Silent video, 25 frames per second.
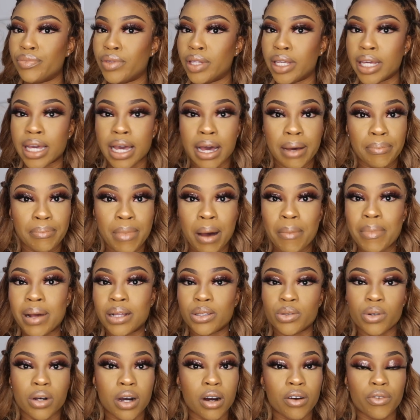yeah, my
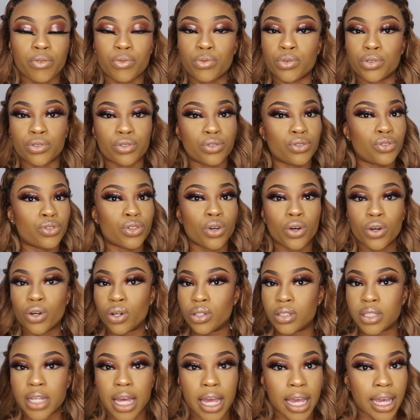mental health was
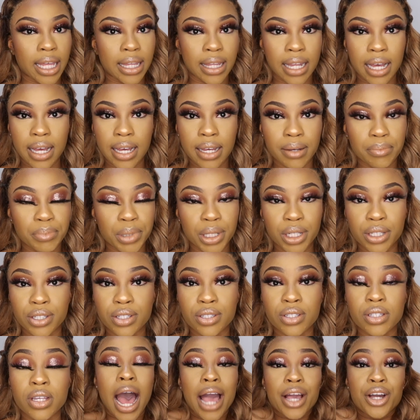not taking that
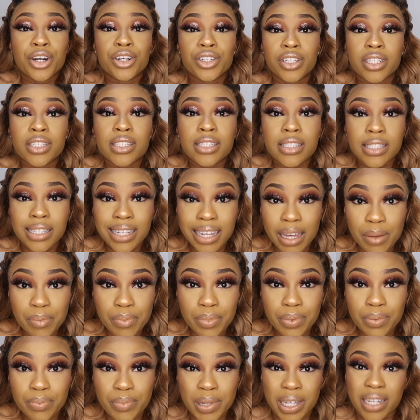because I couldn't sleep
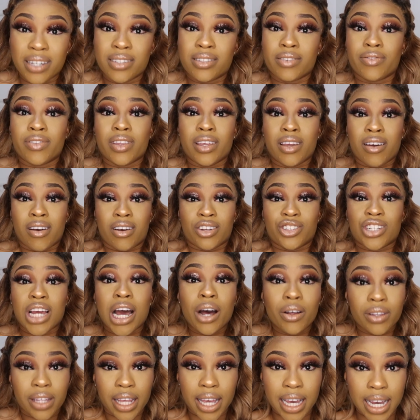because of the young
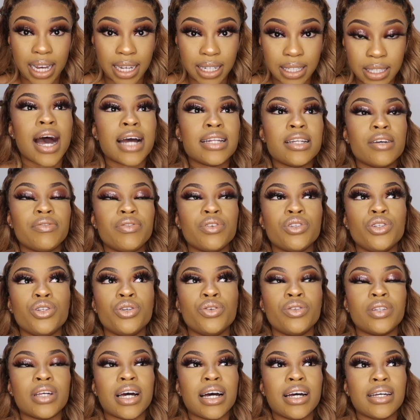child they had. I never
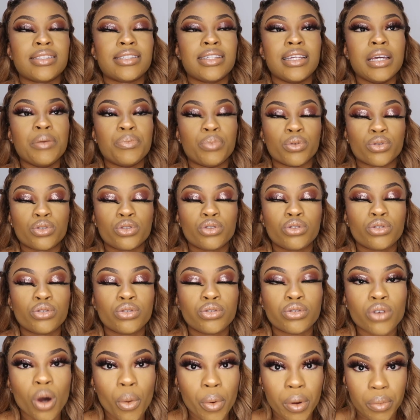knew that sleep was
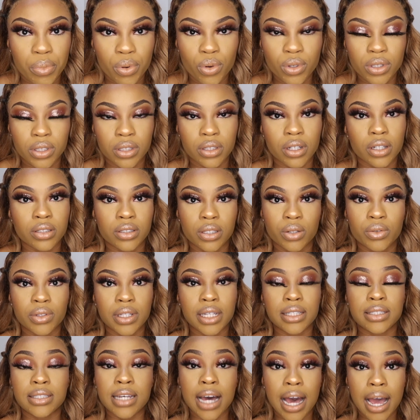so important until
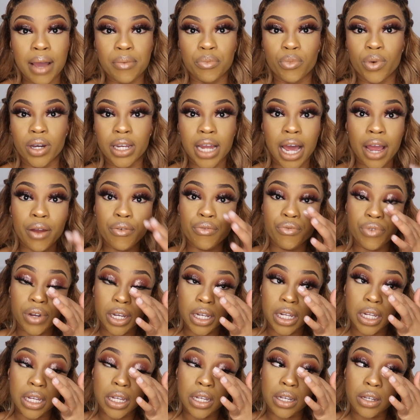the time when I
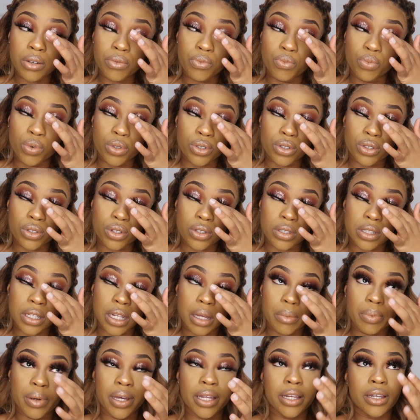really was not
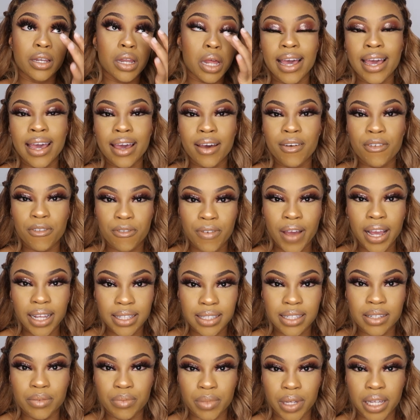sleeping. It
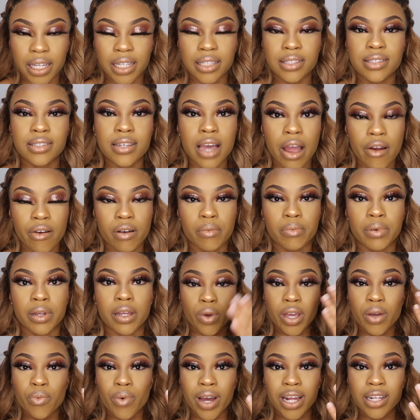affected me terribly.
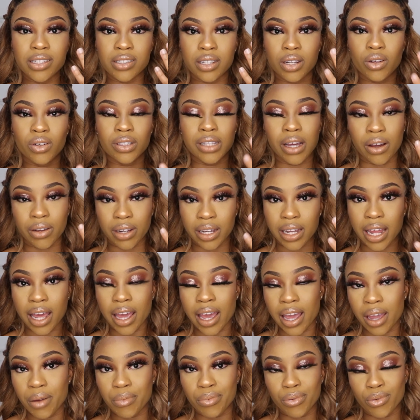We went into lockdown in
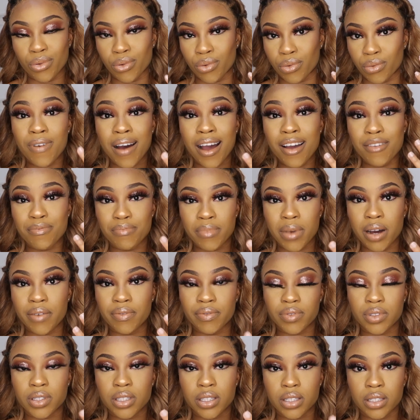like April. 5
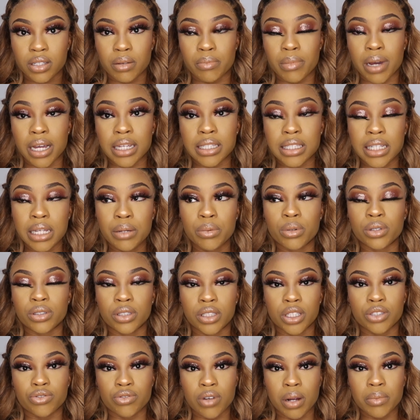months my sleep was
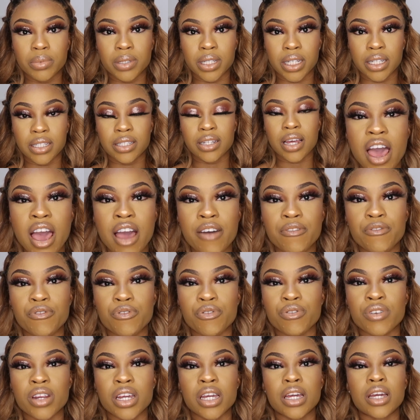disrupted
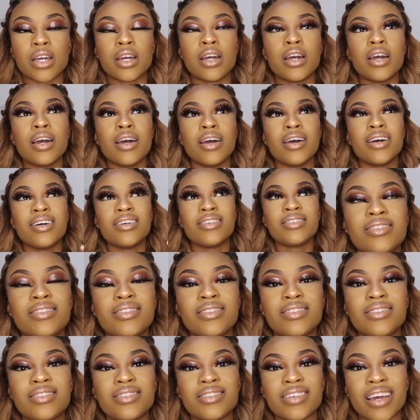every
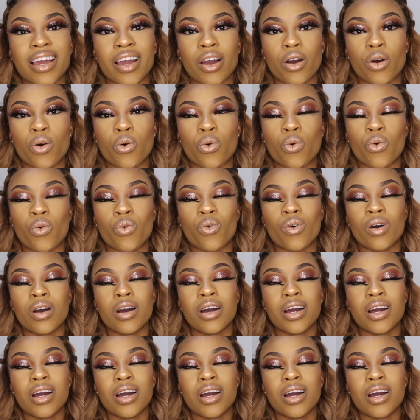single